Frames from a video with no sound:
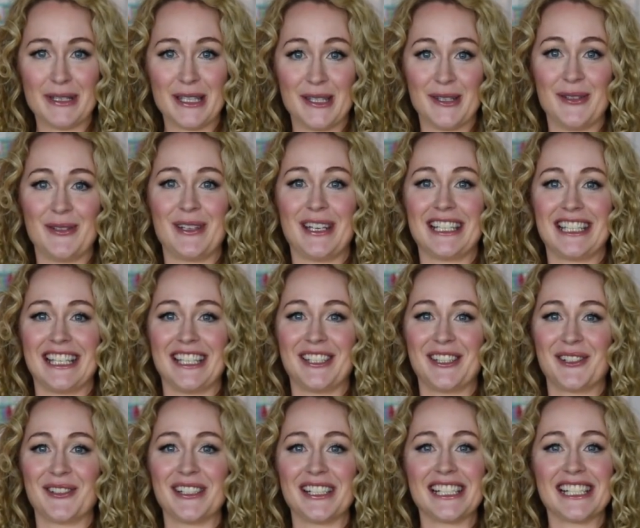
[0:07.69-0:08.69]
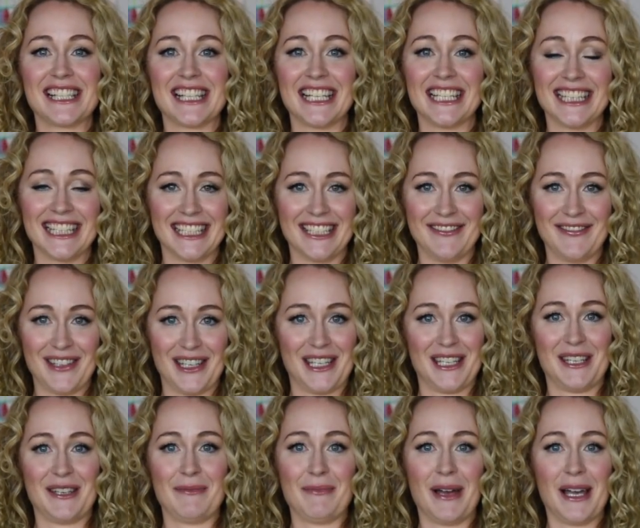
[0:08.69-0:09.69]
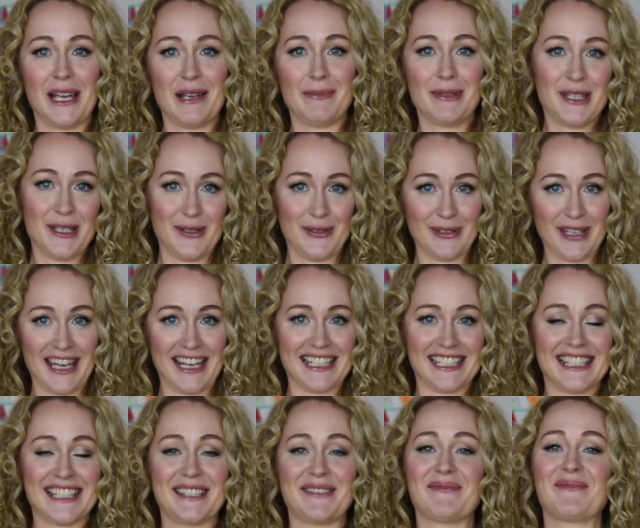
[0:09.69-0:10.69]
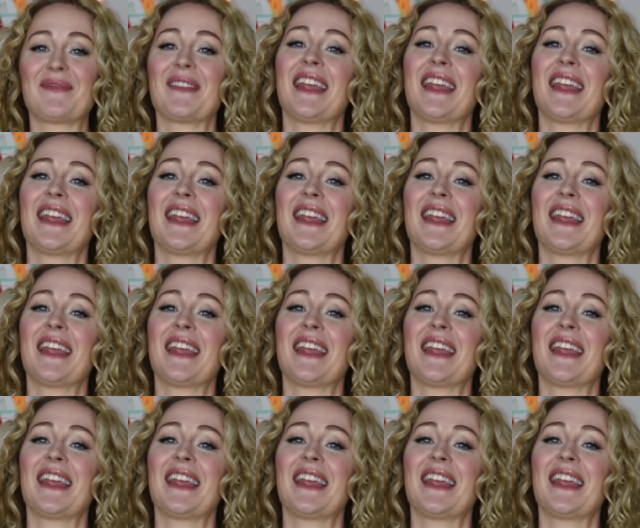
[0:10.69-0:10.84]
bassoon accessories that live in my bassoon case.